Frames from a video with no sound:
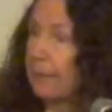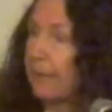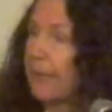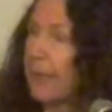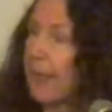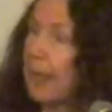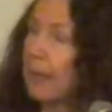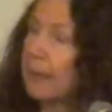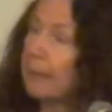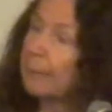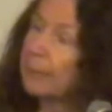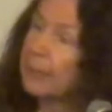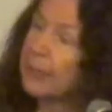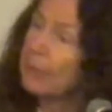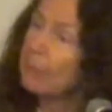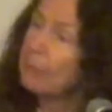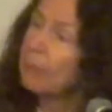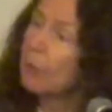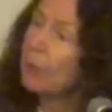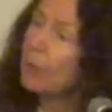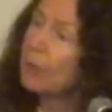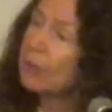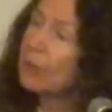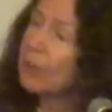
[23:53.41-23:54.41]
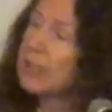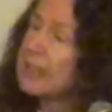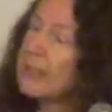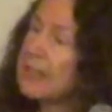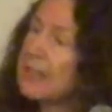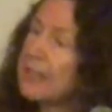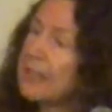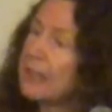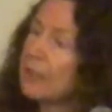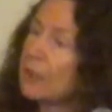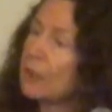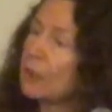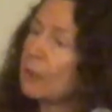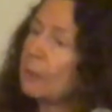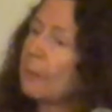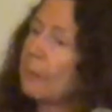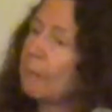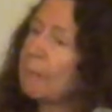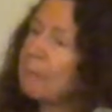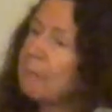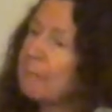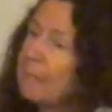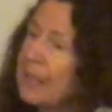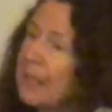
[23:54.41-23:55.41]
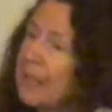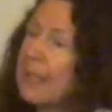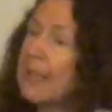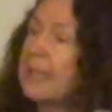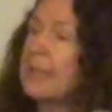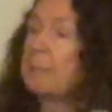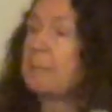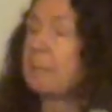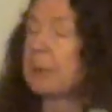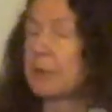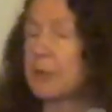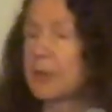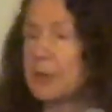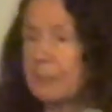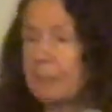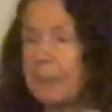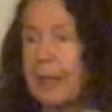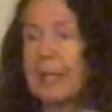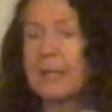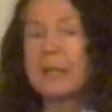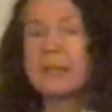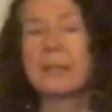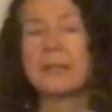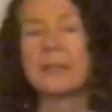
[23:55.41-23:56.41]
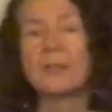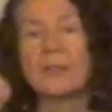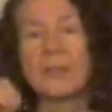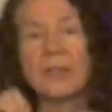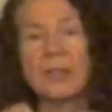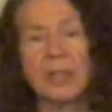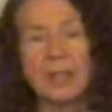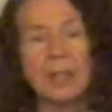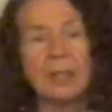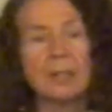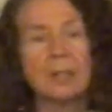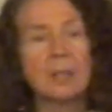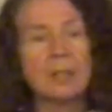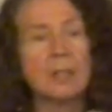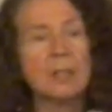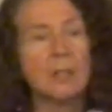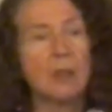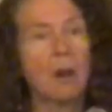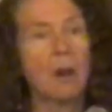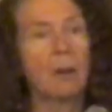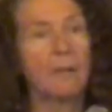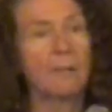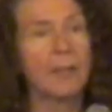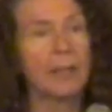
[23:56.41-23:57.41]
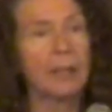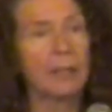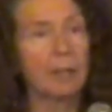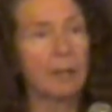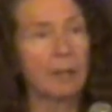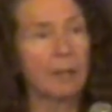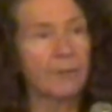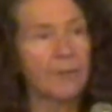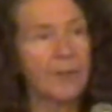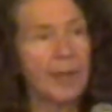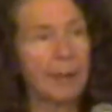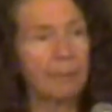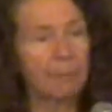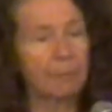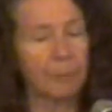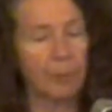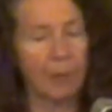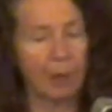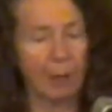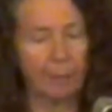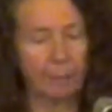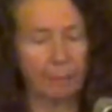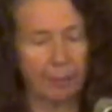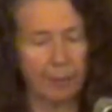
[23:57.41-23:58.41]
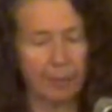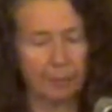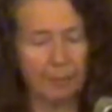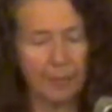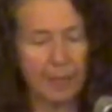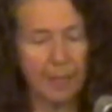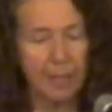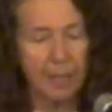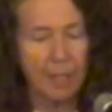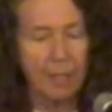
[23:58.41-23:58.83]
that people will consider many perspectives in the solving of that problem.